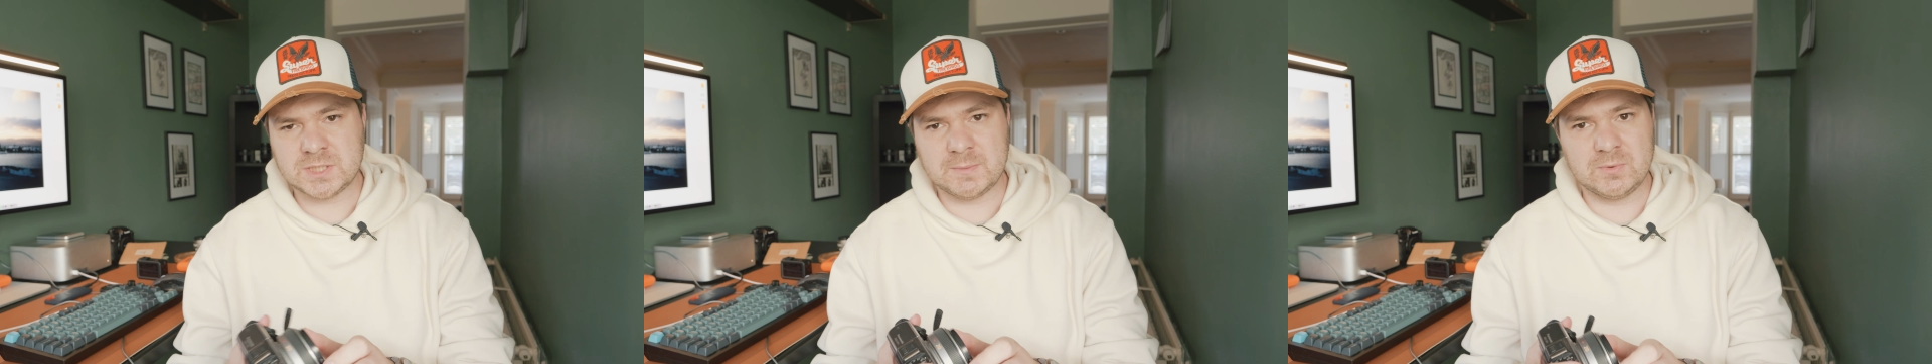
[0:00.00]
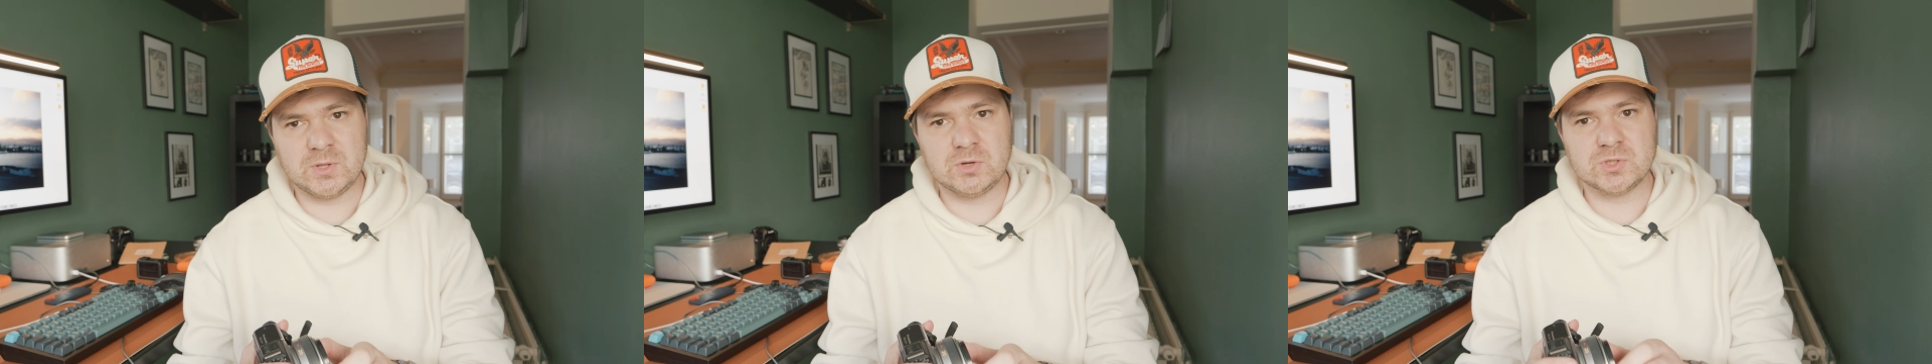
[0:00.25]

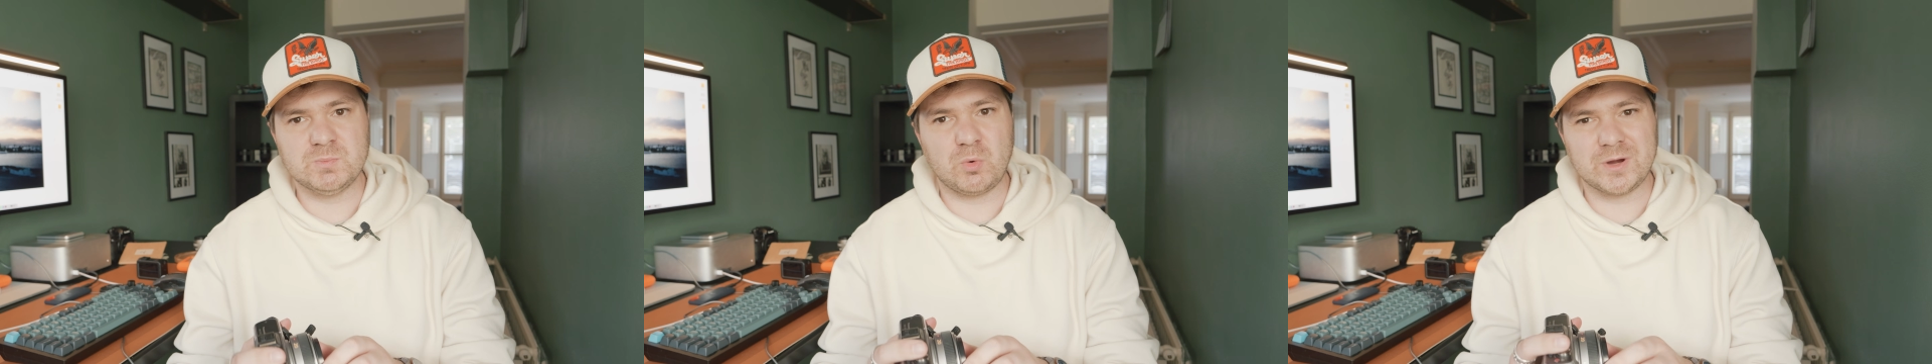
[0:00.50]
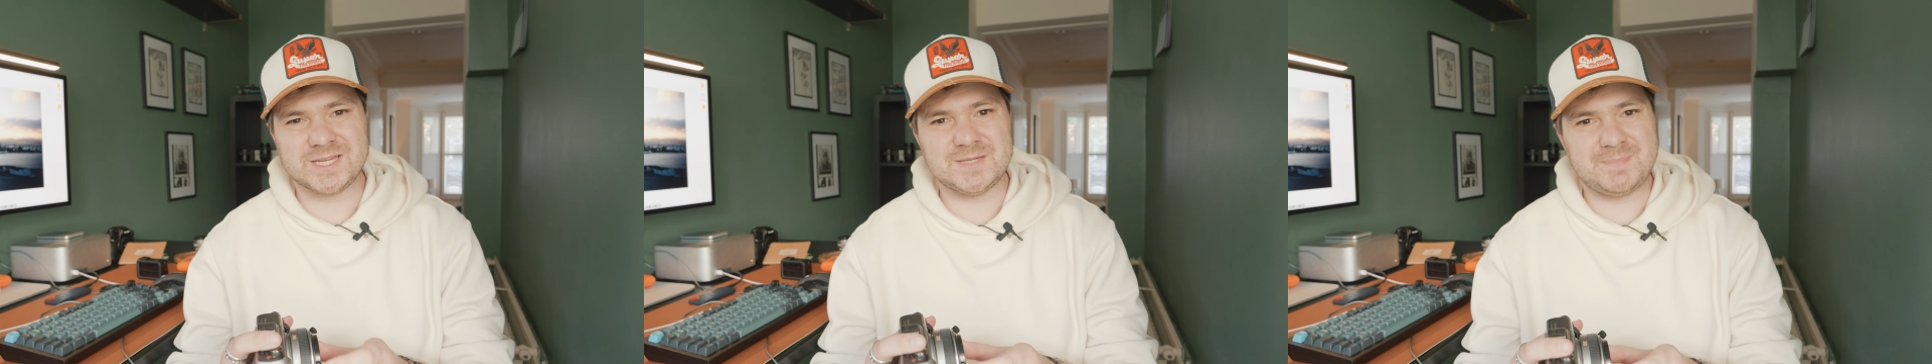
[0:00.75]
some of those
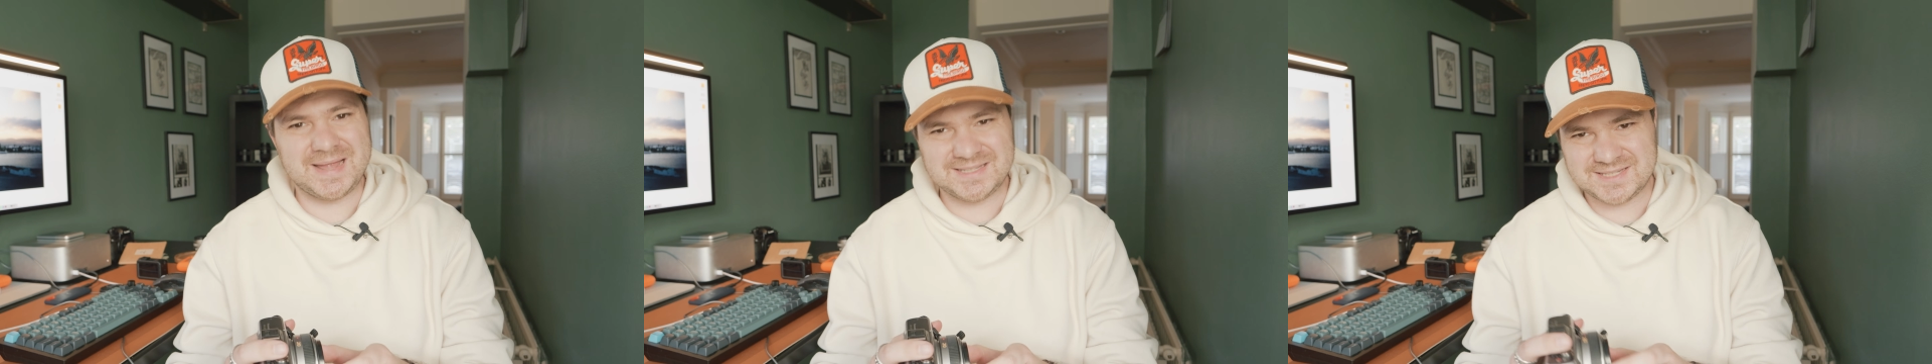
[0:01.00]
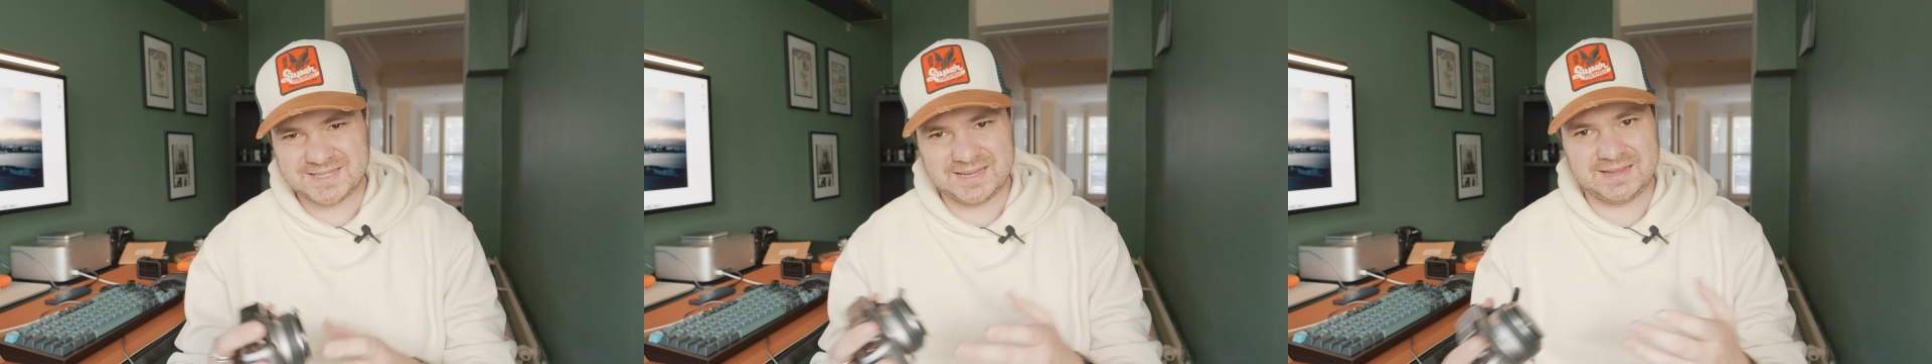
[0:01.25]
more
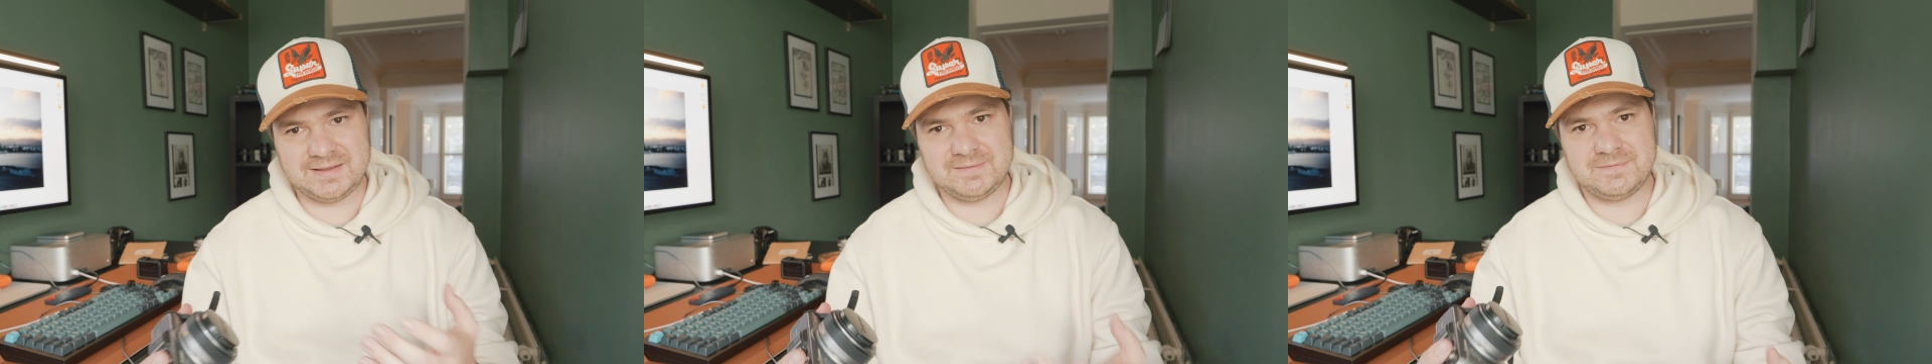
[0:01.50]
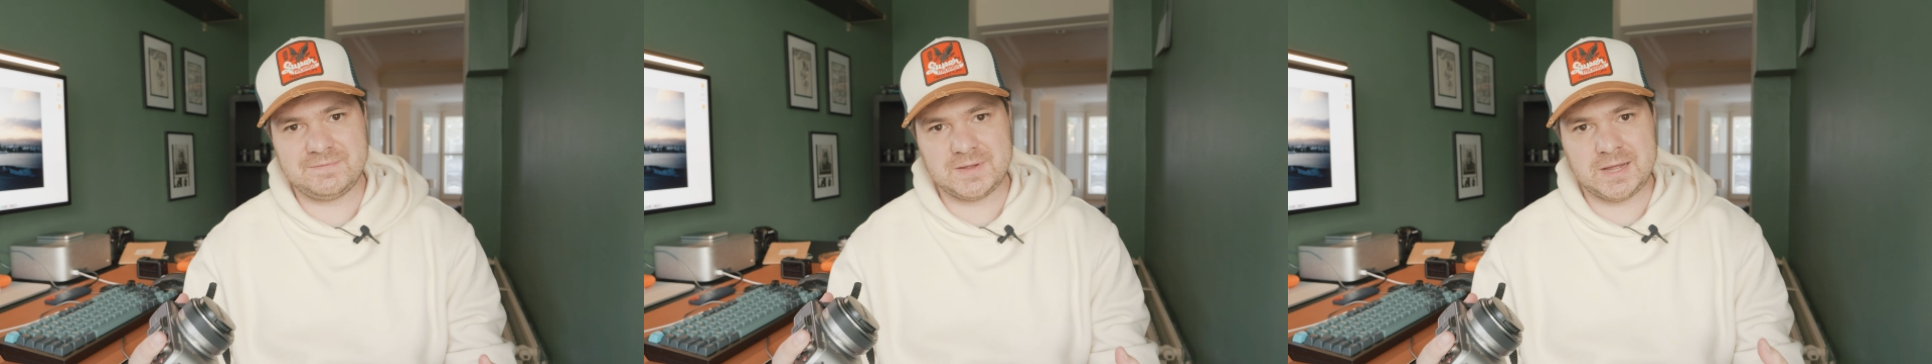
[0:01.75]
expensive,